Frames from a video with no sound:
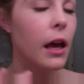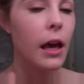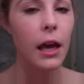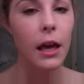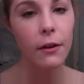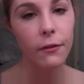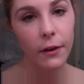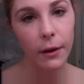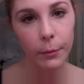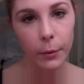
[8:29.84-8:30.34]

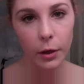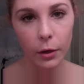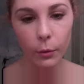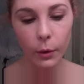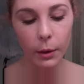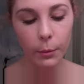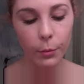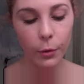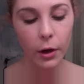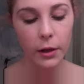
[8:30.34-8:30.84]
If I'm going to
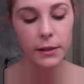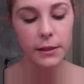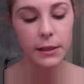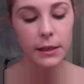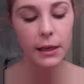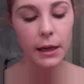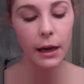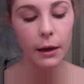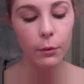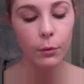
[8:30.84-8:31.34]
wear
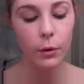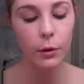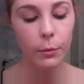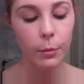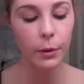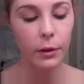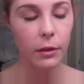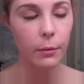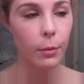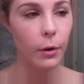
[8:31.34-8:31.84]
bronzer, I would
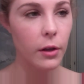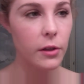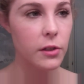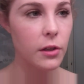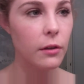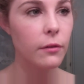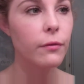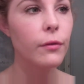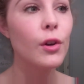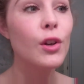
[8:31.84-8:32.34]
put the
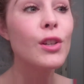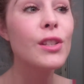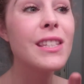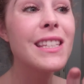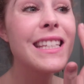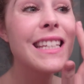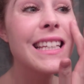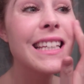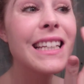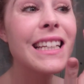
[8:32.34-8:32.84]
bronzer on
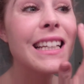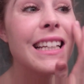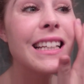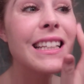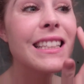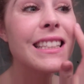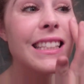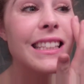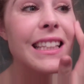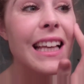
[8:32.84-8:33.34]
first
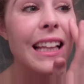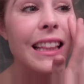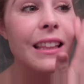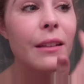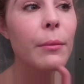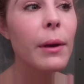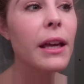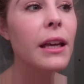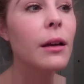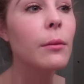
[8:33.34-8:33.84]
so that the
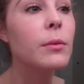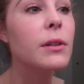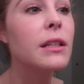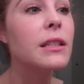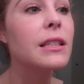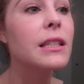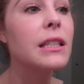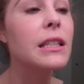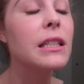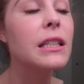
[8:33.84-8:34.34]
makeup
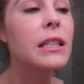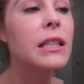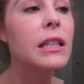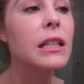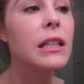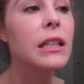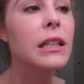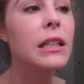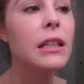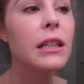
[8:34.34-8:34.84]

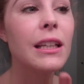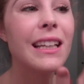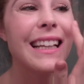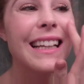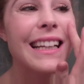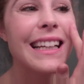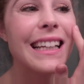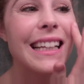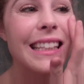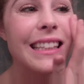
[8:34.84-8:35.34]

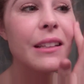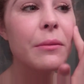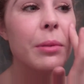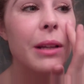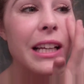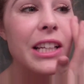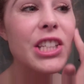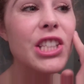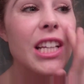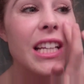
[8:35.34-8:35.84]
the
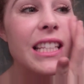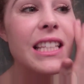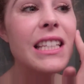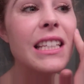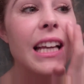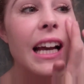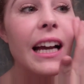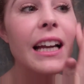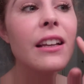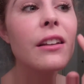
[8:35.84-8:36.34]
blush doesn't
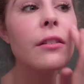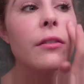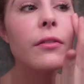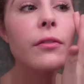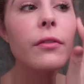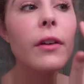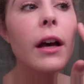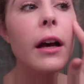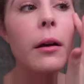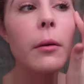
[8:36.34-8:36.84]
kind
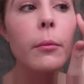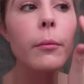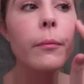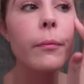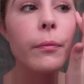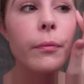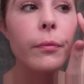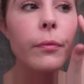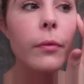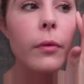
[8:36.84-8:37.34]
of,
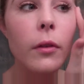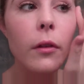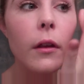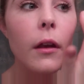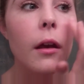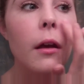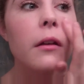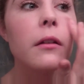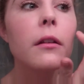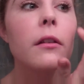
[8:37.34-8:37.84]

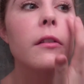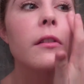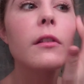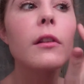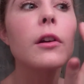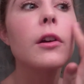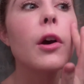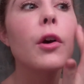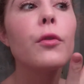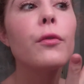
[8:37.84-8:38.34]
doesn't
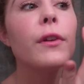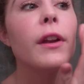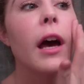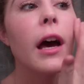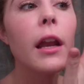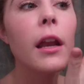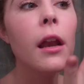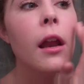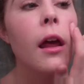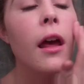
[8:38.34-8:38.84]
look
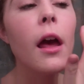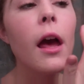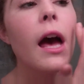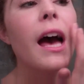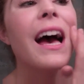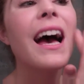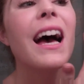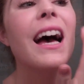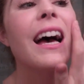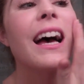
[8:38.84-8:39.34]
overdone.
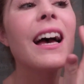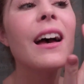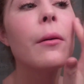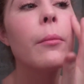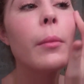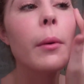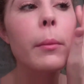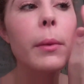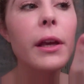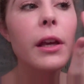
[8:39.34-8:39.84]

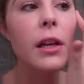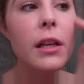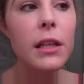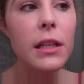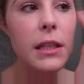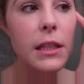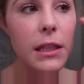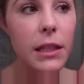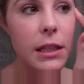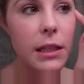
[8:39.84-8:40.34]
But
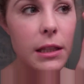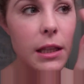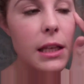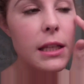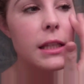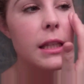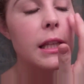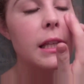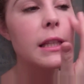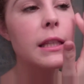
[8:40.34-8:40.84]
because
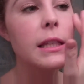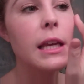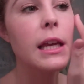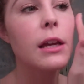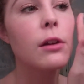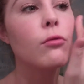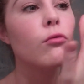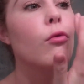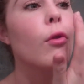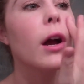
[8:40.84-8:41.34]
this is
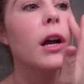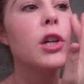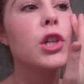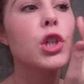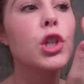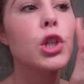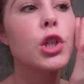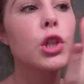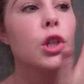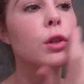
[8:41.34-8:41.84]
a
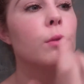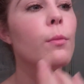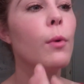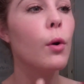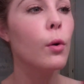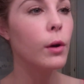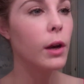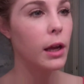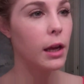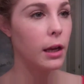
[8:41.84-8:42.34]
rush
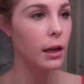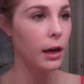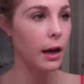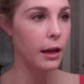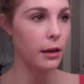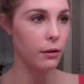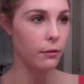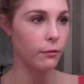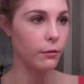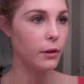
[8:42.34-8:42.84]
morning
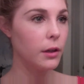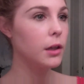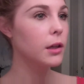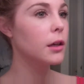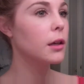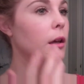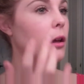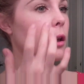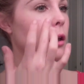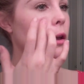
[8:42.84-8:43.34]
kind of
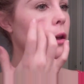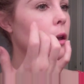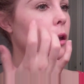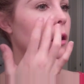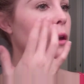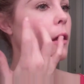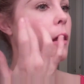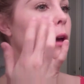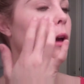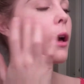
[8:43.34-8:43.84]
look,
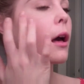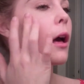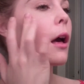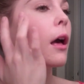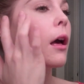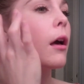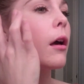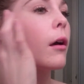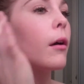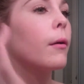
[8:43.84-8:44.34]

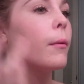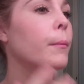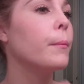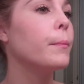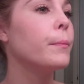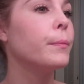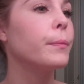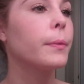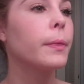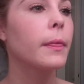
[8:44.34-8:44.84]

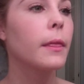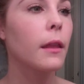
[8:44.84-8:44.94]
and